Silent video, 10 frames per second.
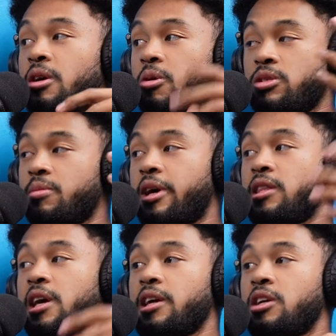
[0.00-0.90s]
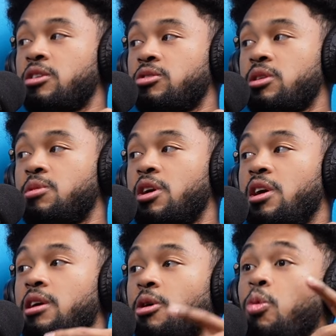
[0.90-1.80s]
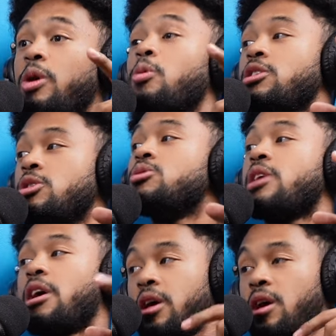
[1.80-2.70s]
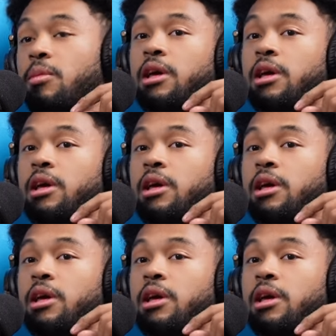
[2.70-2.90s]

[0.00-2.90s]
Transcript: Or something like that. Like mm-hmm. in your dreams or what word did you tell him?